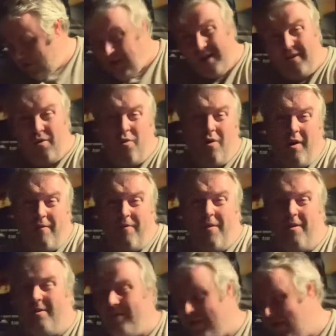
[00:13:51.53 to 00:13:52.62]
tidy it all up
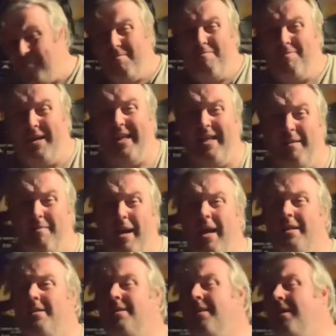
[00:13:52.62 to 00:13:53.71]
first because it's a bloody
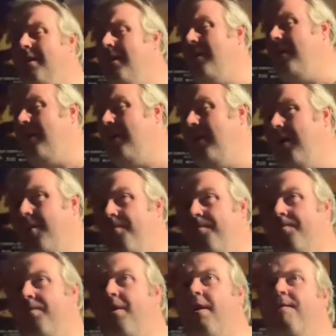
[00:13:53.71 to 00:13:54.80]
mess.
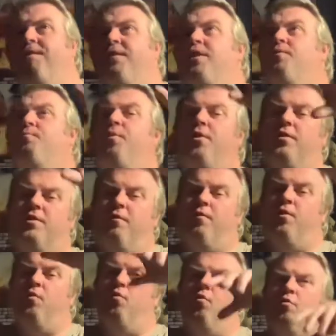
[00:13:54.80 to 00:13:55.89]
I've finished putting stuff on
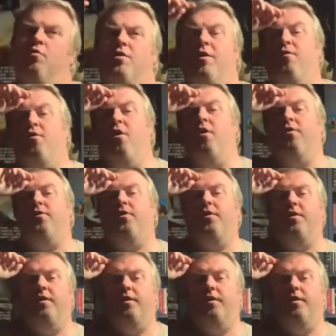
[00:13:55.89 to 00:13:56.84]
the walls. I've got